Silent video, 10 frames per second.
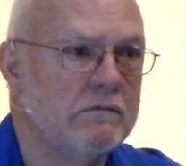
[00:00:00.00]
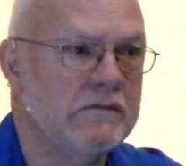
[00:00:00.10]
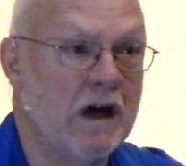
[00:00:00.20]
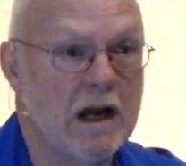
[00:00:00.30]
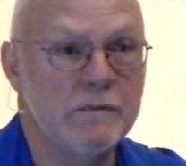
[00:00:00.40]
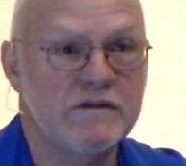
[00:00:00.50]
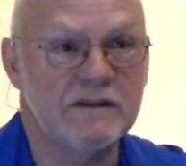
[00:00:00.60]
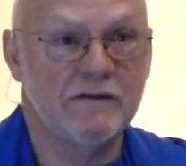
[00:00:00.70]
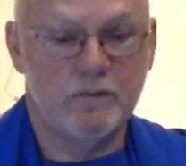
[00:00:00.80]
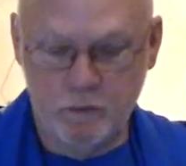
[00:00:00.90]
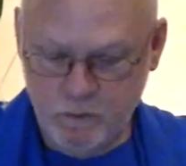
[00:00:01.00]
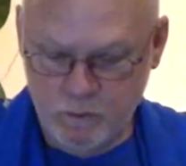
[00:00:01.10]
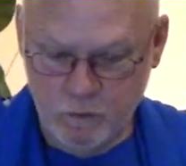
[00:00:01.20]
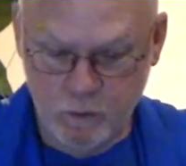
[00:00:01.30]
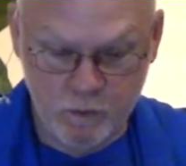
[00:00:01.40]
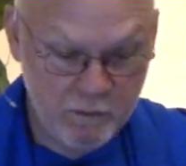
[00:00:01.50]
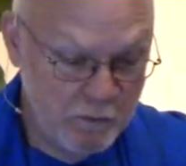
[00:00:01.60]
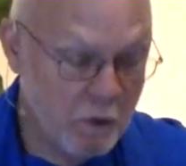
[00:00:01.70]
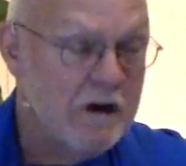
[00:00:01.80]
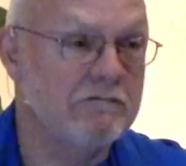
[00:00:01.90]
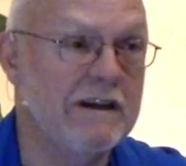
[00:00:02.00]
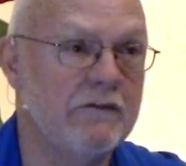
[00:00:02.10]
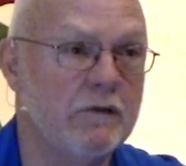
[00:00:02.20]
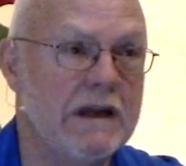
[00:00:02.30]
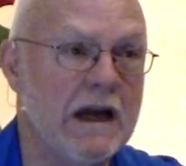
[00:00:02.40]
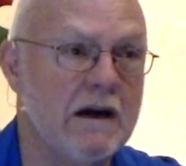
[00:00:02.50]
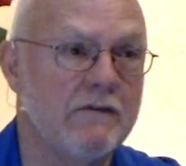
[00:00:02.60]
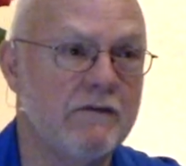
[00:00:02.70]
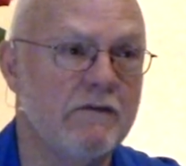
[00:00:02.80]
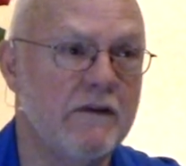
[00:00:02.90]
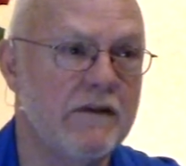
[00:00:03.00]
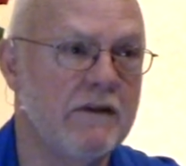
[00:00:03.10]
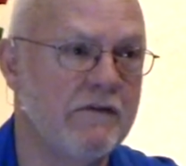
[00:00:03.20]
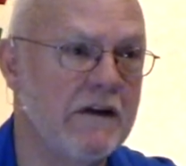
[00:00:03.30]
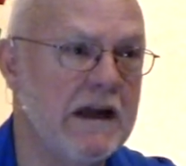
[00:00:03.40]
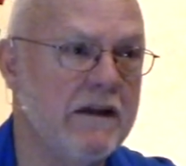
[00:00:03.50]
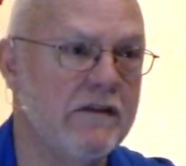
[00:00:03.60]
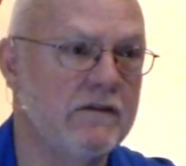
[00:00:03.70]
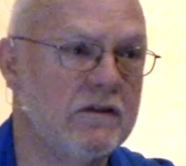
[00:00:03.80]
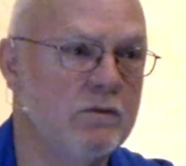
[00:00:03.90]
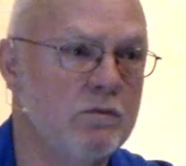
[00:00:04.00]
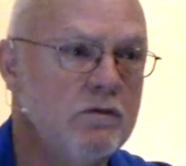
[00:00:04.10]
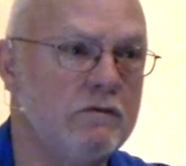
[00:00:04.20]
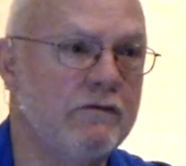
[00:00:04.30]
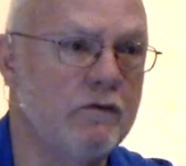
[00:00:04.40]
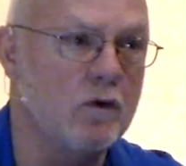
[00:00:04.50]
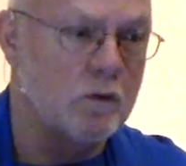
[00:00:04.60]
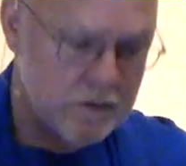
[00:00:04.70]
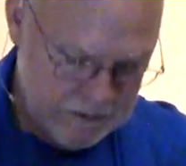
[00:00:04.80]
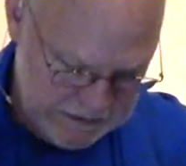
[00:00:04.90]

times of wondering if we have the faith to move forward,